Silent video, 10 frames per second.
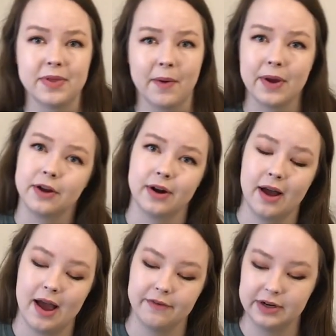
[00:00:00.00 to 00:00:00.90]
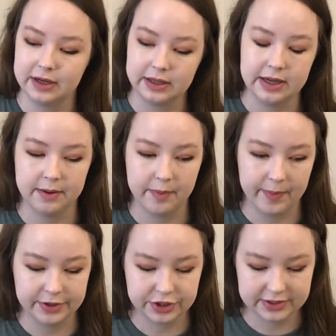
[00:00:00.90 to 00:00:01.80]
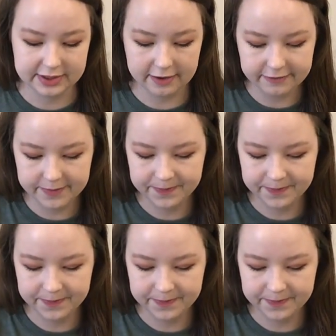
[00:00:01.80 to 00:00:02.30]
That way you're not having to clean up a bunch of stuff.